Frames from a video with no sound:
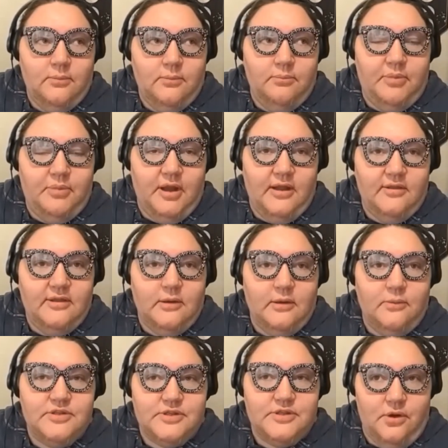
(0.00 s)
But there
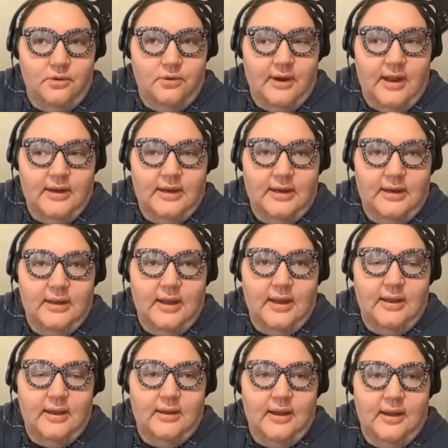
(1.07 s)
was already,
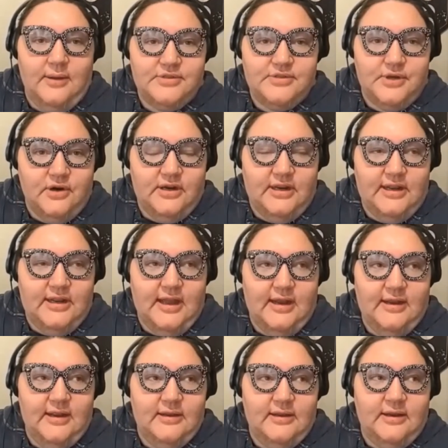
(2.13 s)
I was already
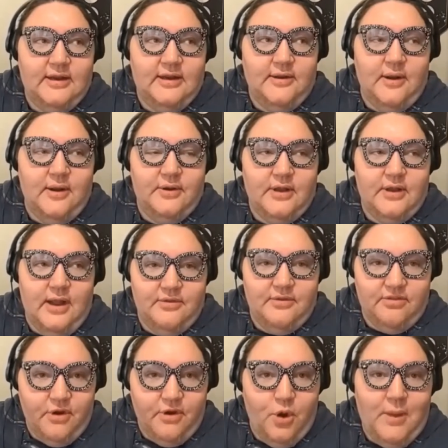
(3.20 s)
getting, I would
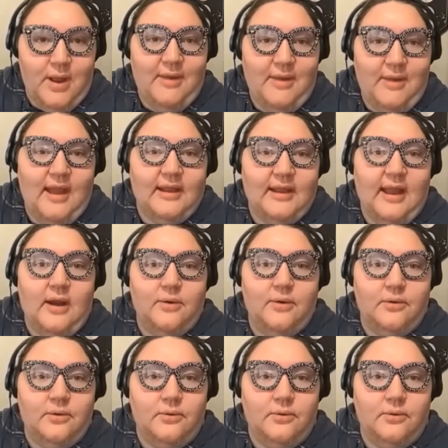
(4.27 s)
throw my back out,